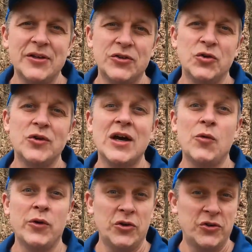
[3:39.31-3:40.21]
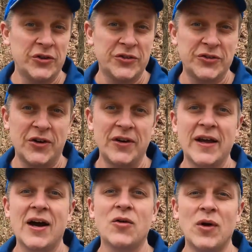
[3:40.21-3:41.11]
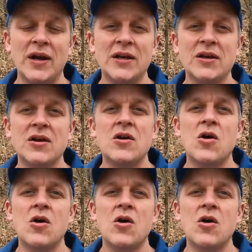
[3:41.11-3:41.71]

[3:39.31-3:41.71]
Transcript: you're doing that when you're just starting out running,